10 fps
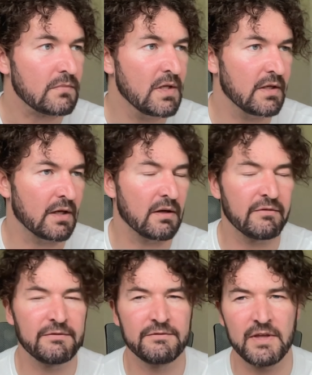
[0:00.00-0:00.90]
You know, I
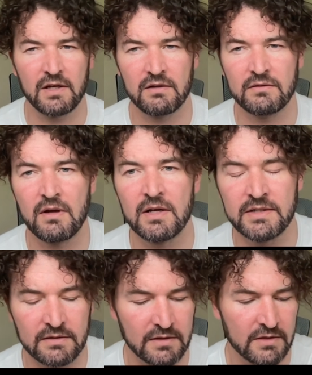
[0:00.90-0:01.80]
think that I
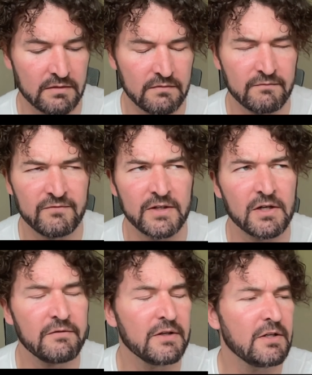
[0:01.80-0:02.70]
did the
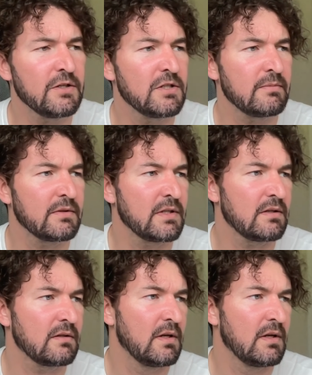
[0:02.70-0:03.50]
video for YouTube on that.